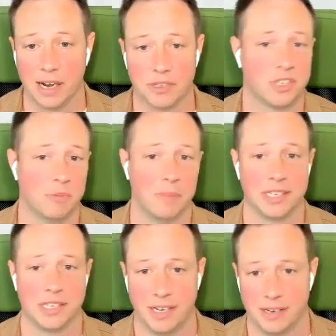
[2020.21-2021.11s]
I was too
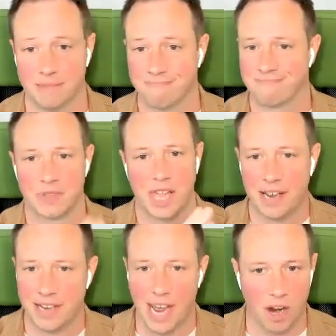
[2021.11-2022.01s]
busy
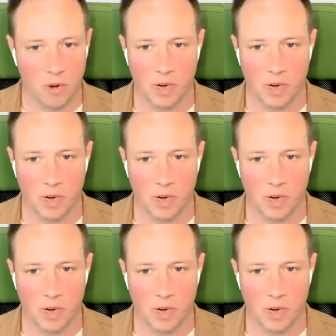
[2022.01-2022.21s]
head down